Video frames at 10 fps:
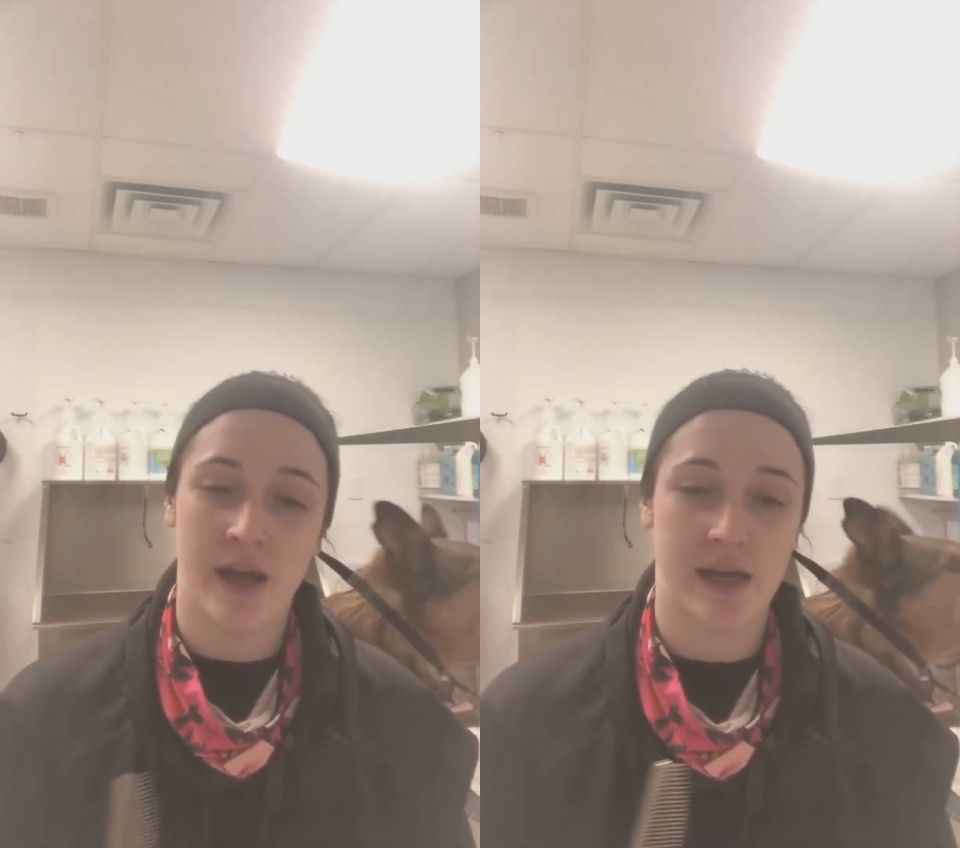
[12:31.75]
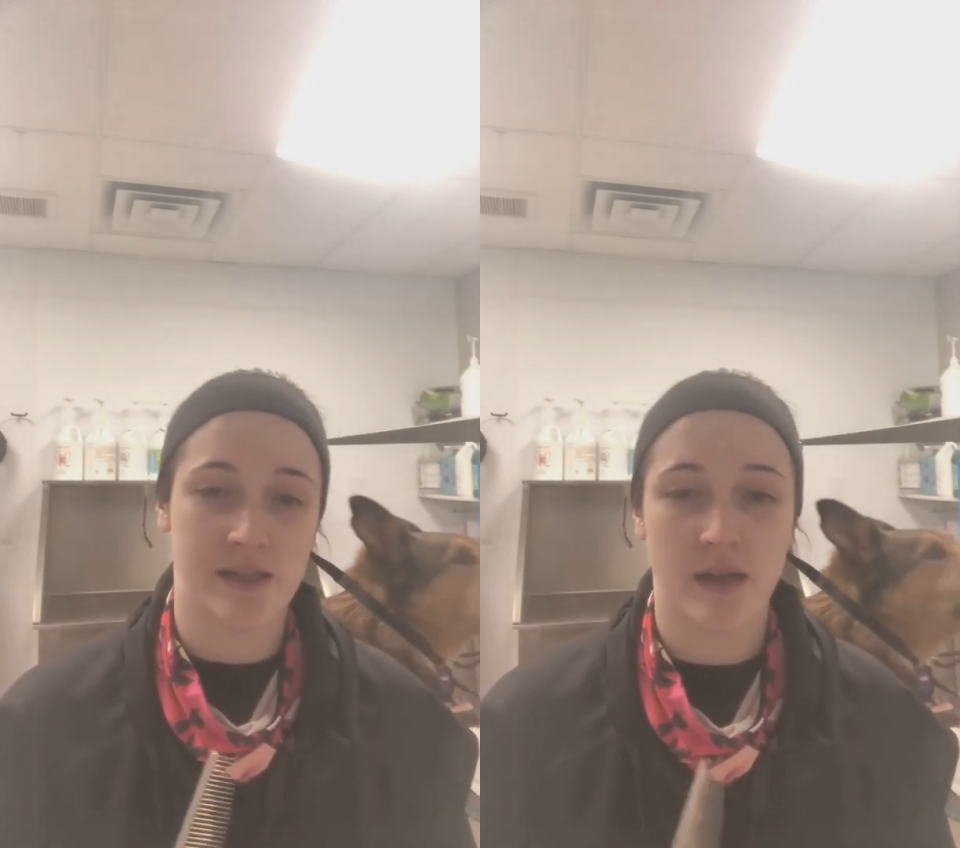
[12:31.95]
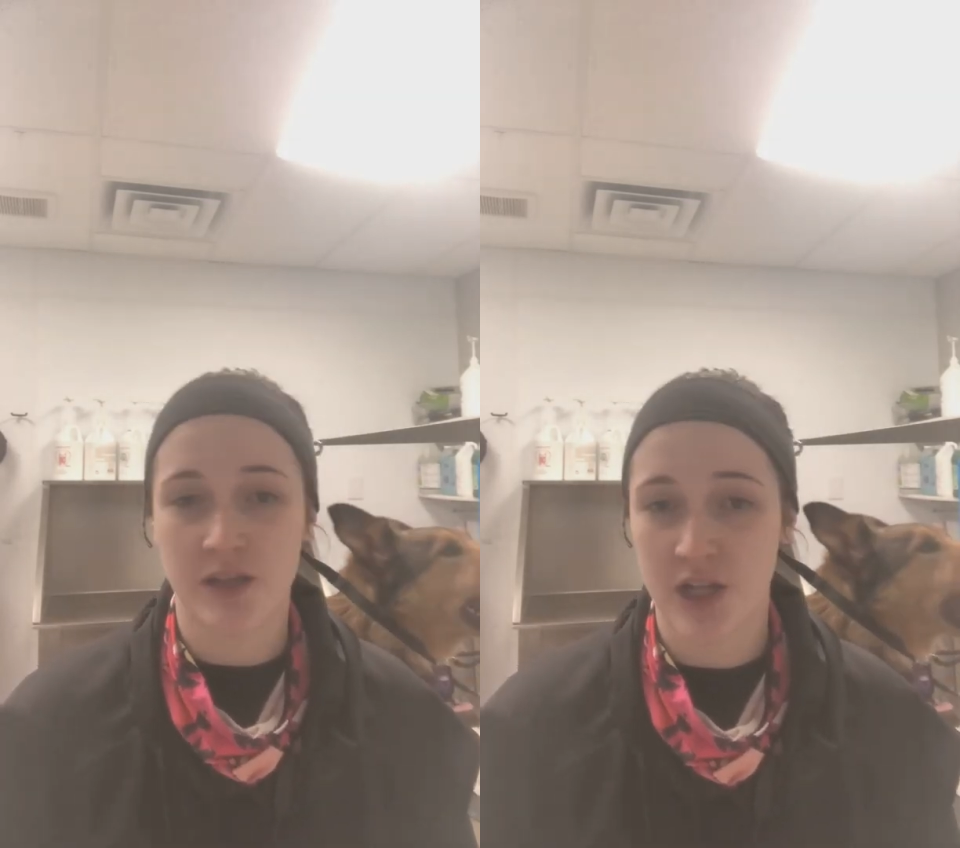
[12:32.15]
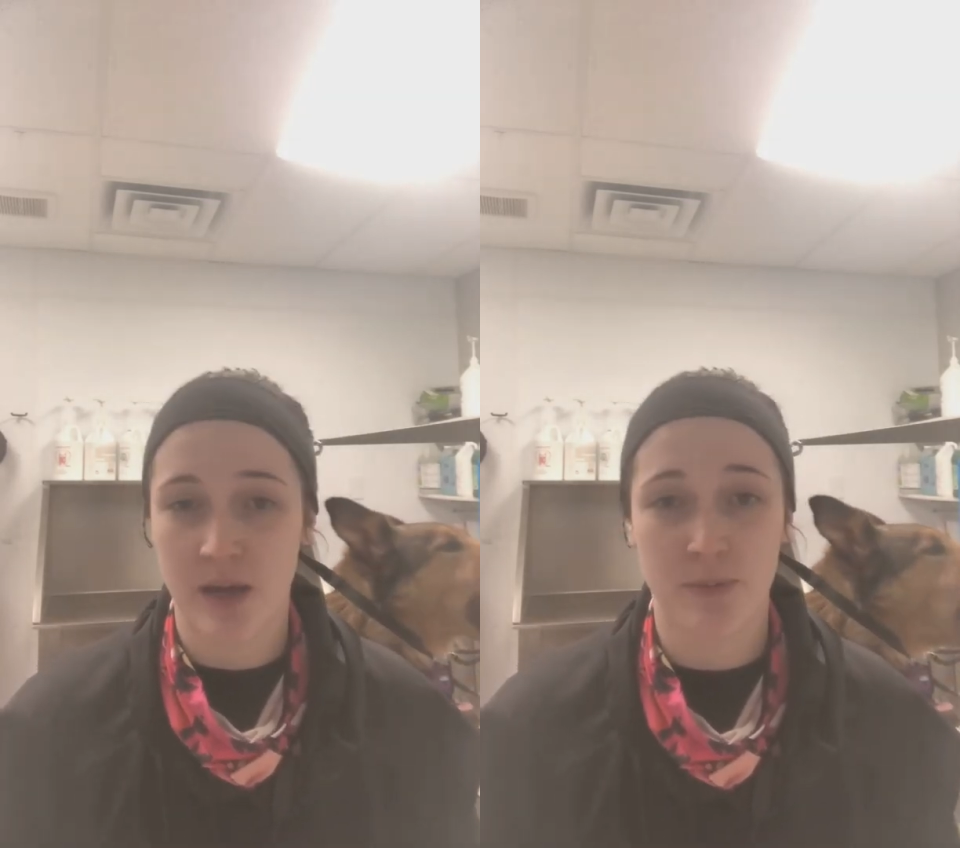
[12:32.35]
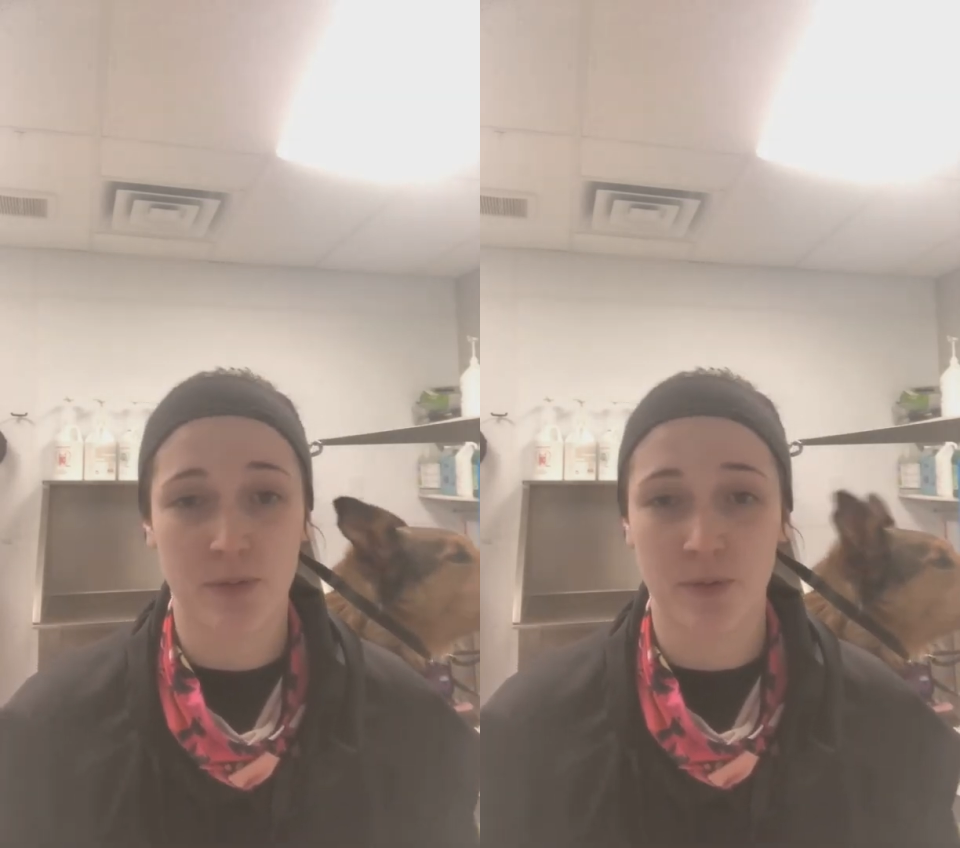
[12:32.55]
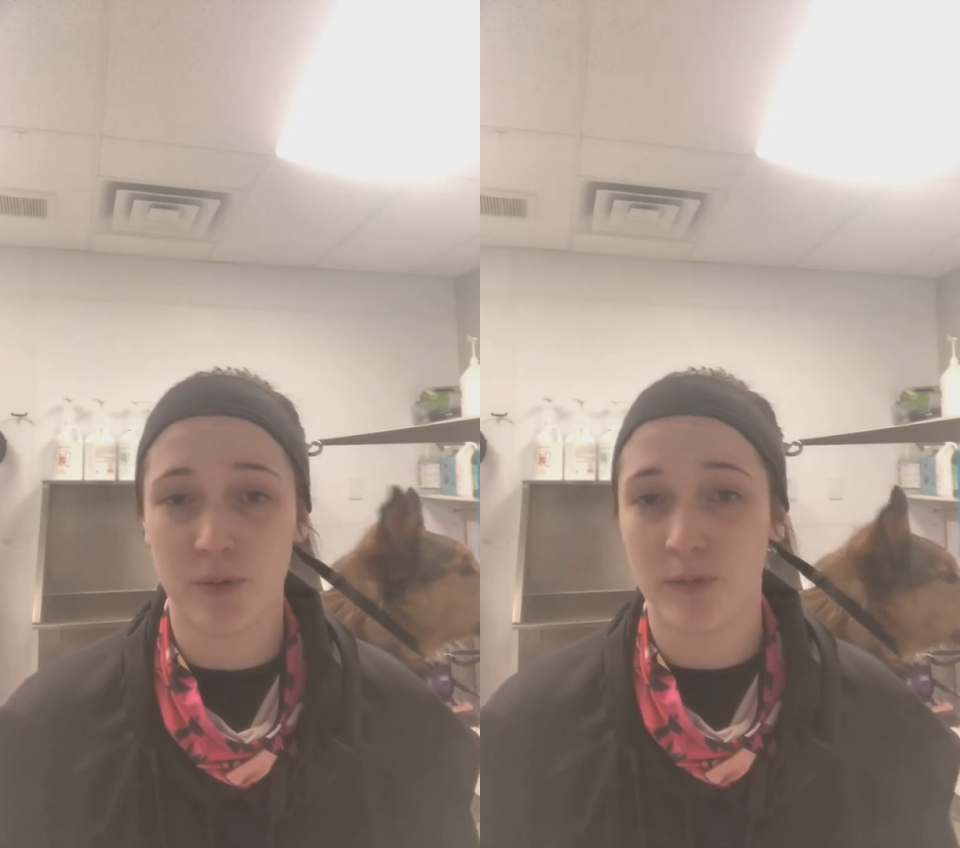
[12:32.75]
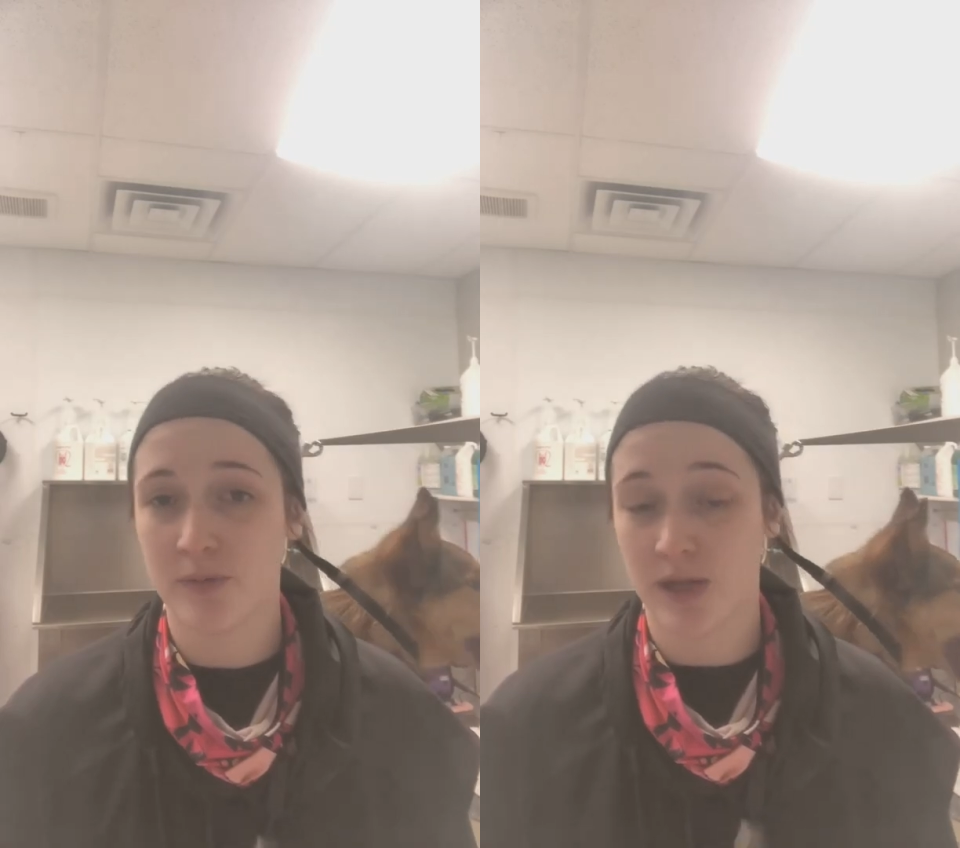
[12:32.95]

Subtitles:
it's a shampoo,